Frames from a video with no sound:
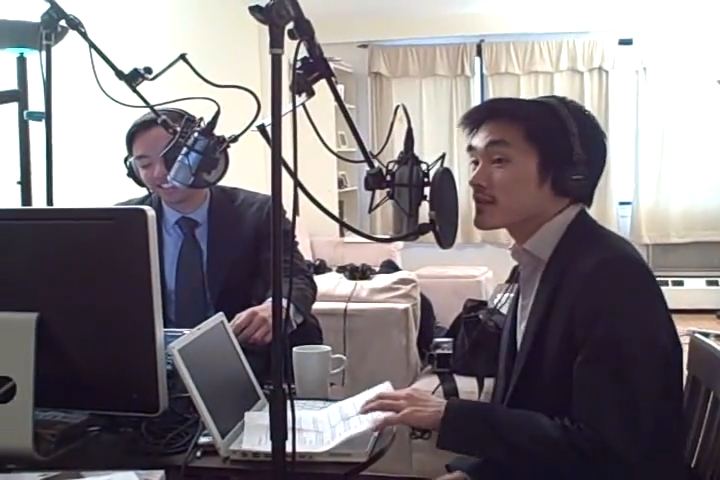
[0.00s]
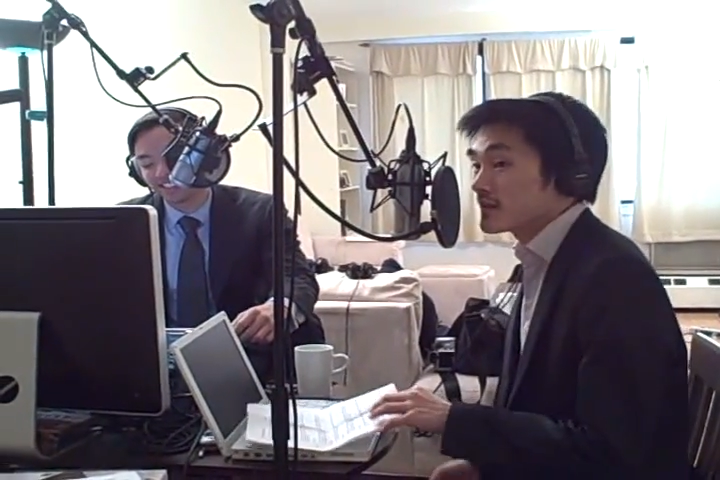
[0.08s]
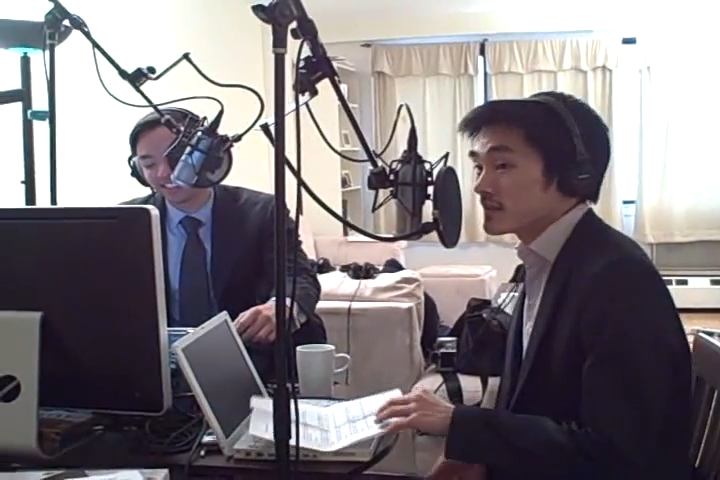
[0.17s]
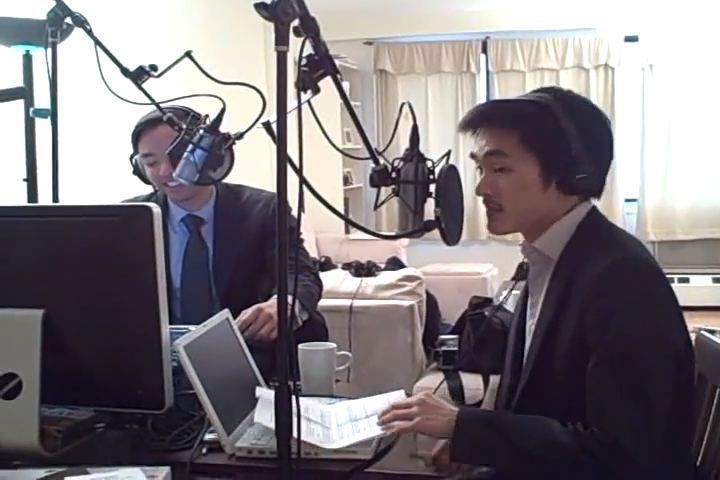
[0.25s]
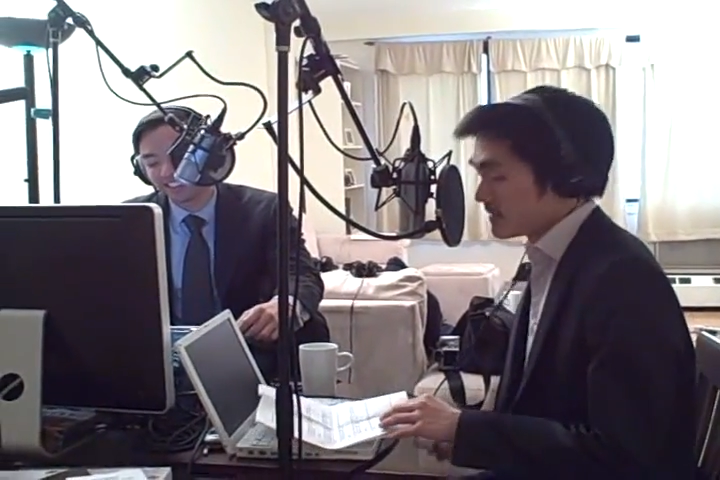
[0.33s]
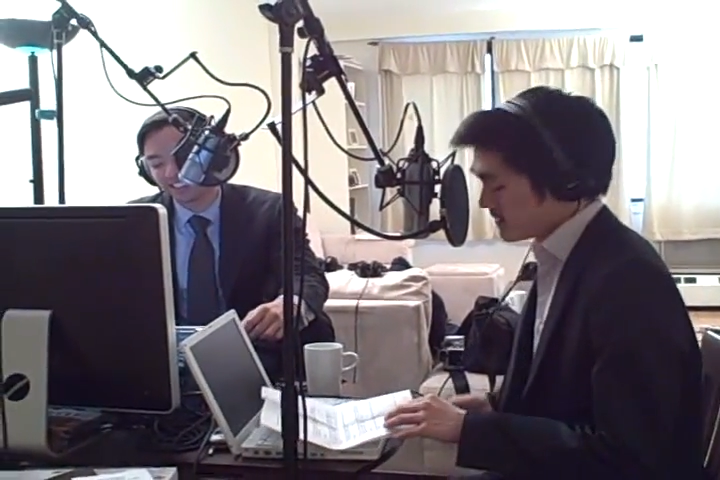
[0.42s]

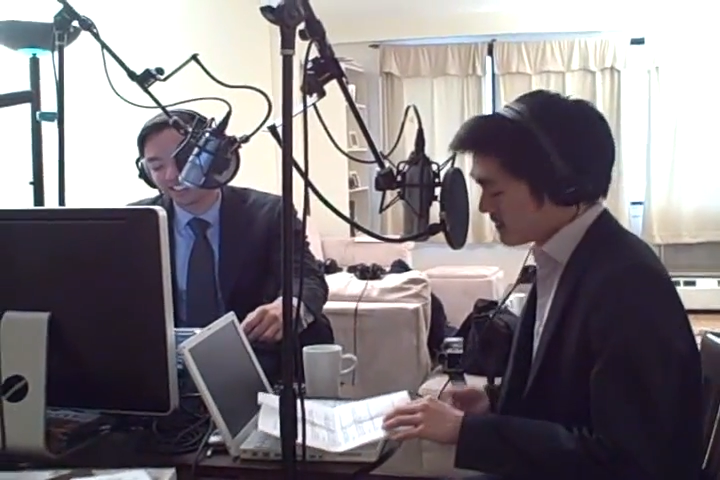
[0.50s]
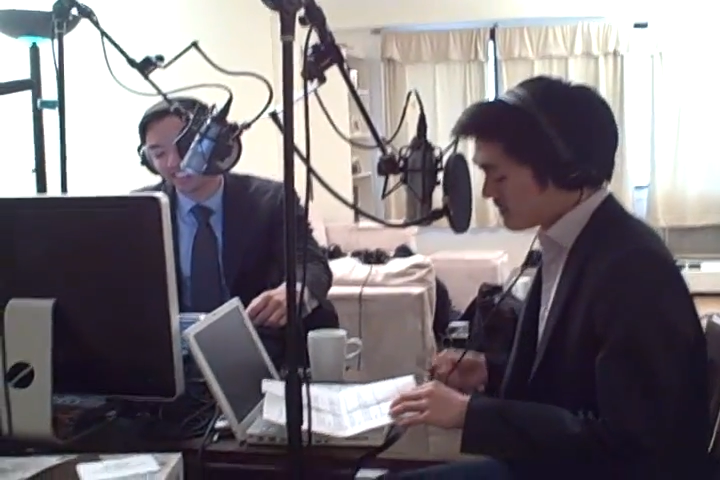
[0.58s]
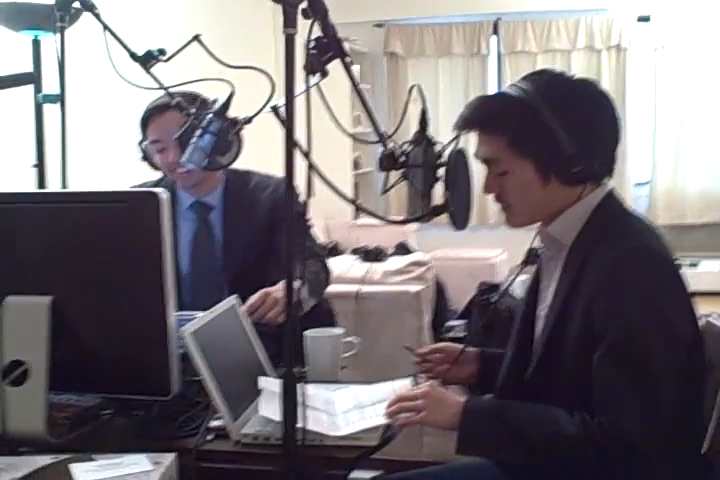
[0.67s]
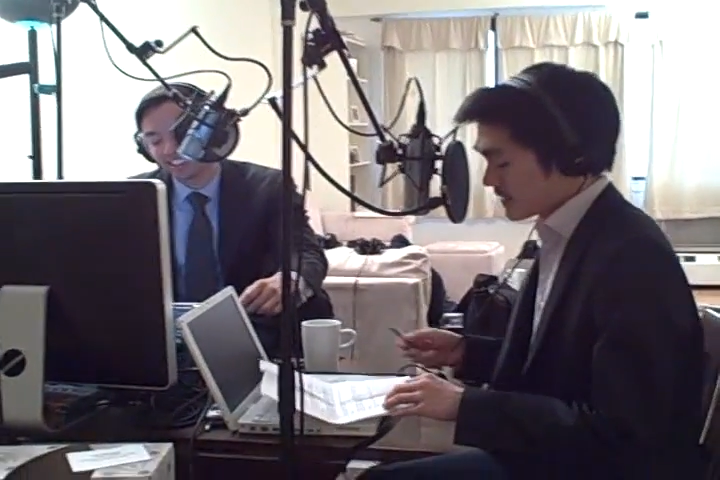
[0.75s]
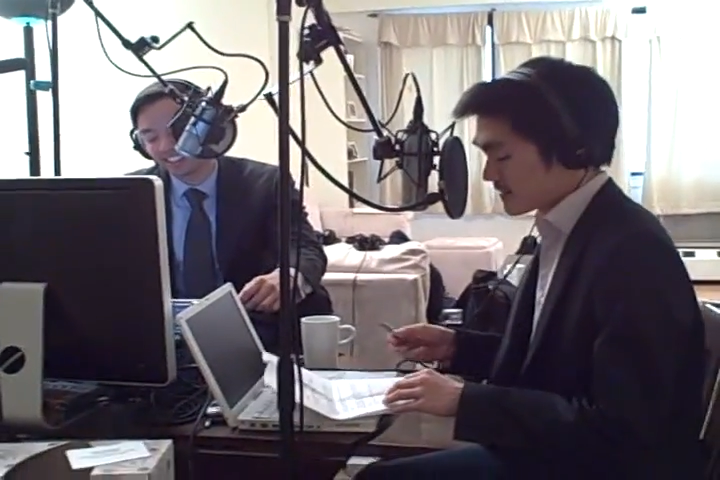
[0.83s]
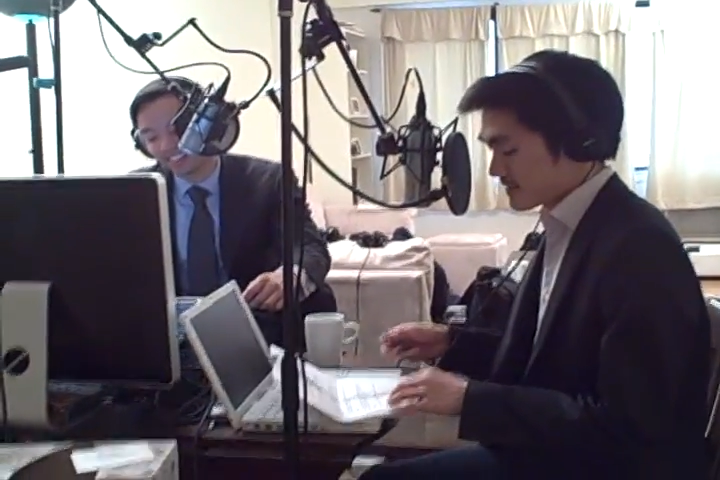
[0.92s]
theme in the
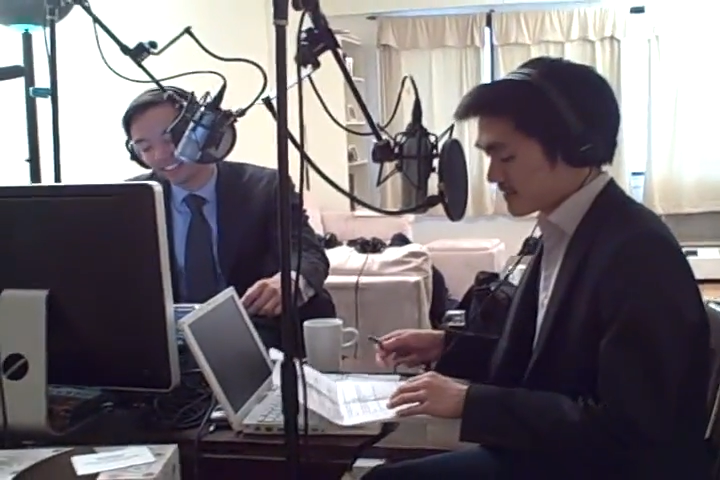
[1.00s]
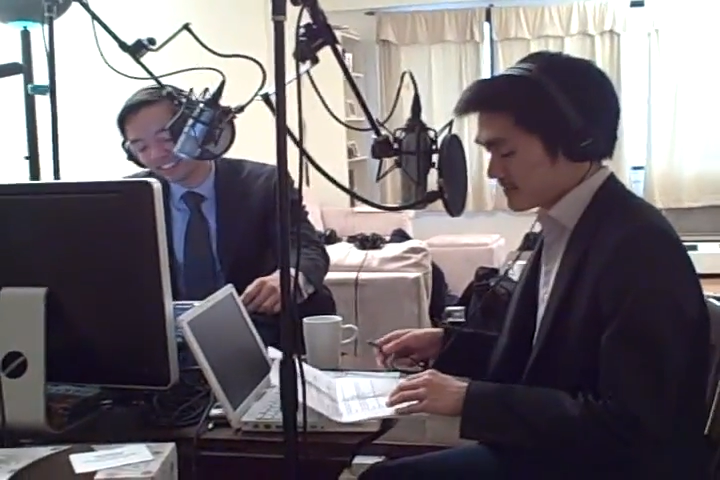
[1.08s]
book.